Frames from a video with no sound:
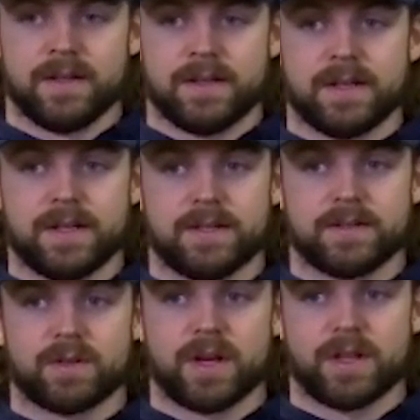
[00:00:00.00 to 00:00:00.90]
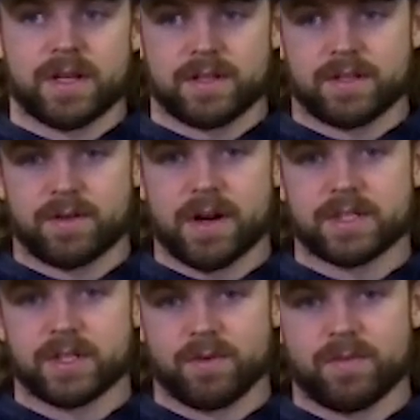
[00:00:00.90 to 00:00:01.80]
uh, so I like the
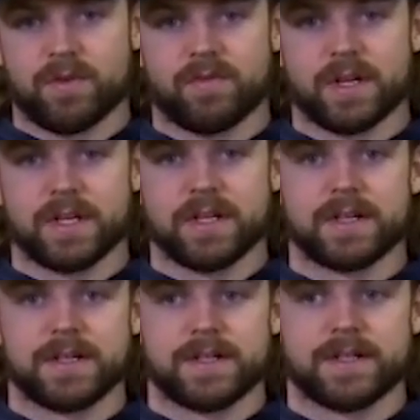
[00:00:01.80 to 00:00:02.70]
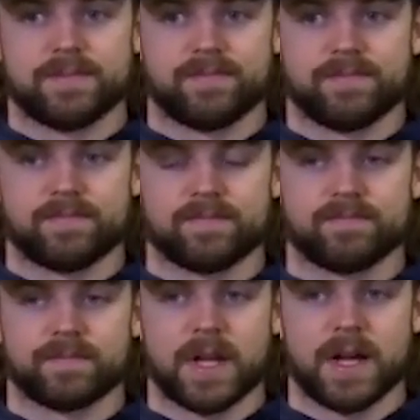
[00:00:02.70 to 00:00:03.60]
direction we're moving. Um,
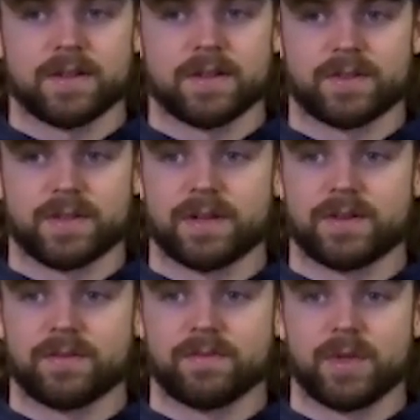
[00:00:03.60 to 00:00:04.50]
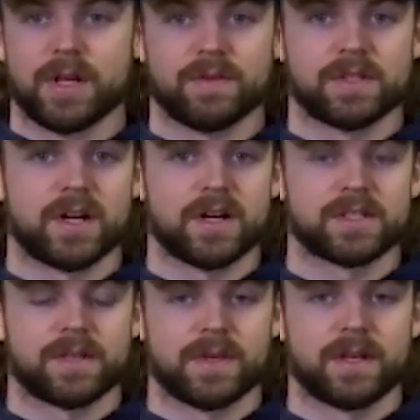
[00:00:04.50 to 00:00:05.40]
I also think playing with
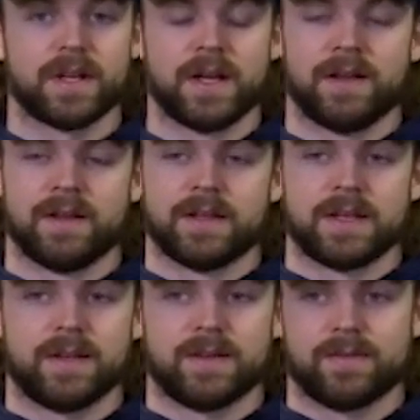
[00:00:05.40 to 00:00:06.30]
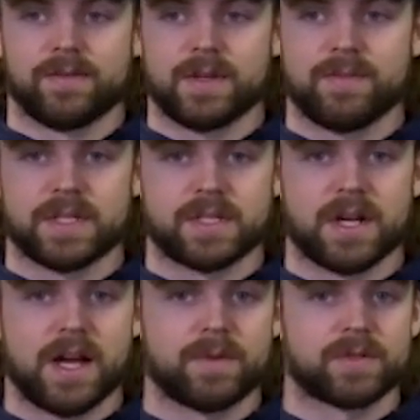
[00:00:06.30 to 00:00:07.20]
tucks, I mean, you know, when you miss
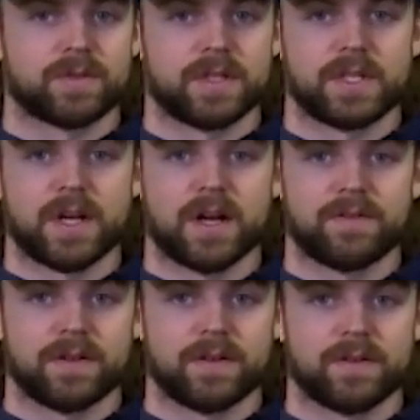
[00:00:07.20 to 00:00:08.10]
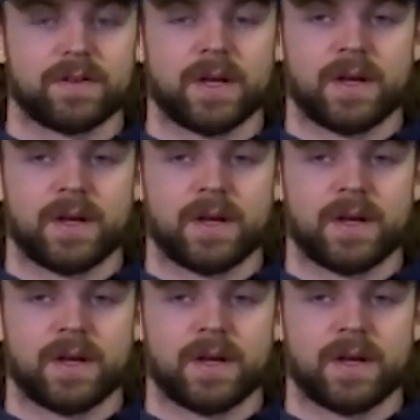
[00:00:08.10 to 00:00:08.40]
time, it's really tough. And